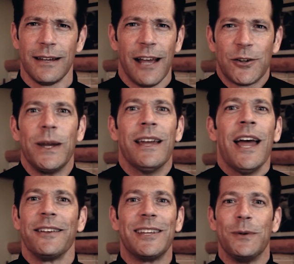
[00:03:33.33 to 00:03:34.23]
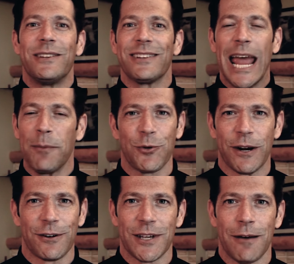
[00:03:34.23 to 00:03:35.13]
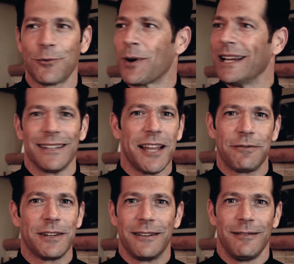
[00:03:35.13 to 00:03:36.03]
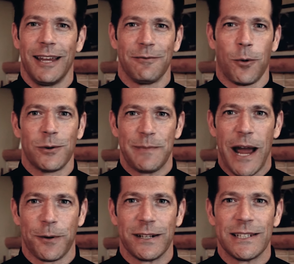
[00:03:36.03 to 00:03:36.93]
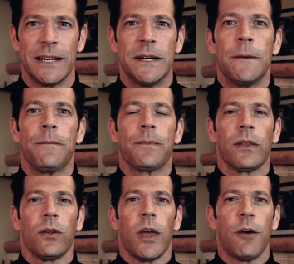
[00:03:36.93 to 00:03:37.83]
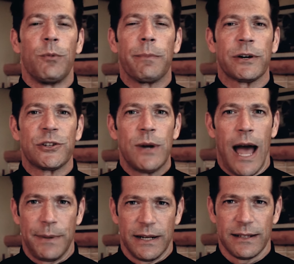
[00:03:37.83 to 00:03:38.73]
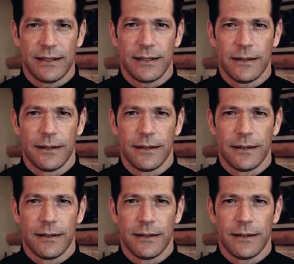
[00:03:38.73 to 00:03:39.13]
And so we just hamstring ourselves right and left and in forwards and backwards if we pursue happiness.